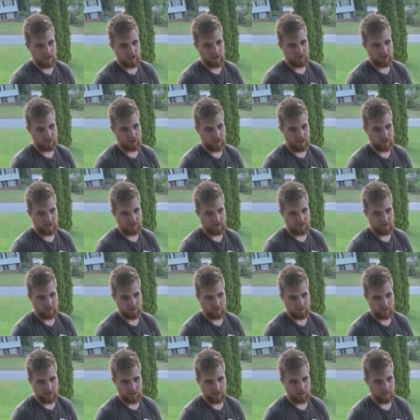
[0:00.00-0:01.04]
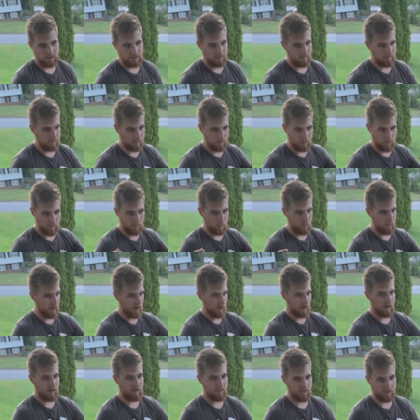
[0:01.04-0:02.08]
trying to shoot it
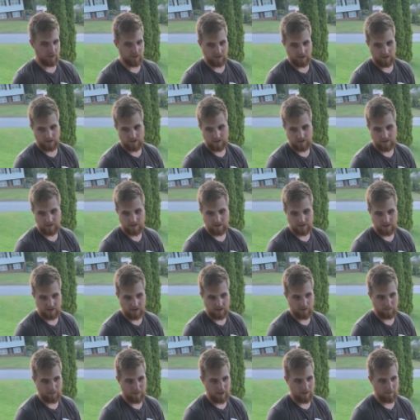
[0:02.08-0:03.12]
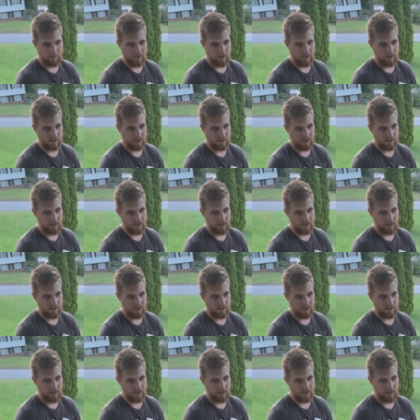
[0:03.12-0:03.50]
wherever the deer may be.